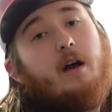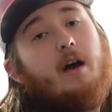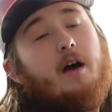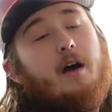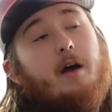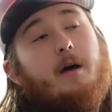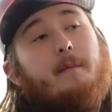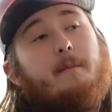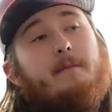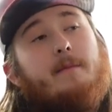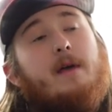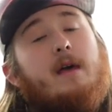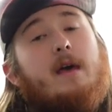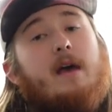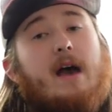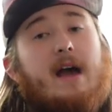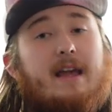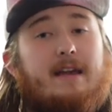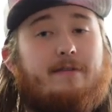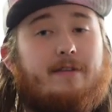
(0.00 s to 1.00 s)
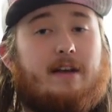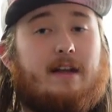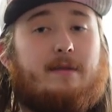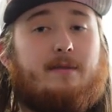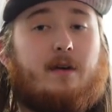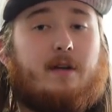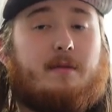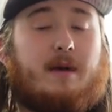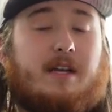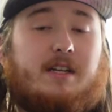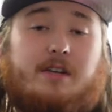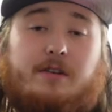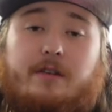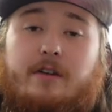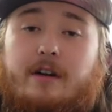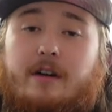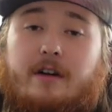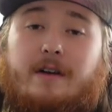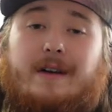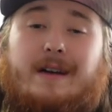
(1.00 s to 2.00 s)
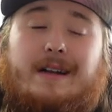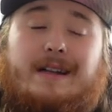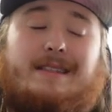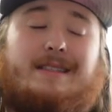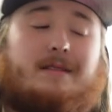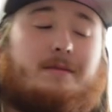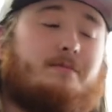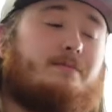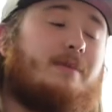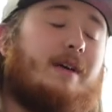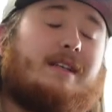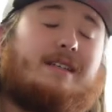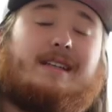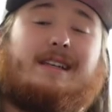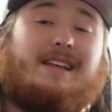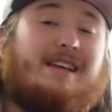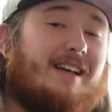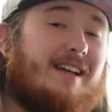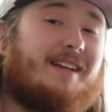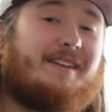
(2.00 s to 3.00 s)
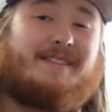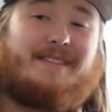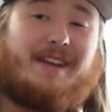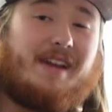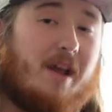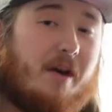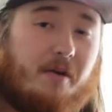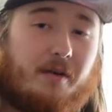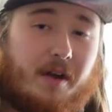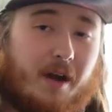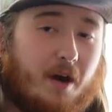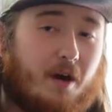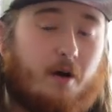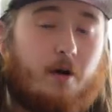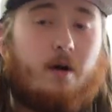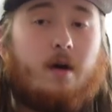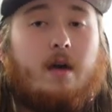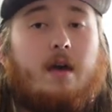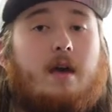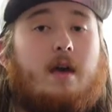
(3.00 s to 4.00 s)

Um, I even emailed my tuner, and he's basically to no-go.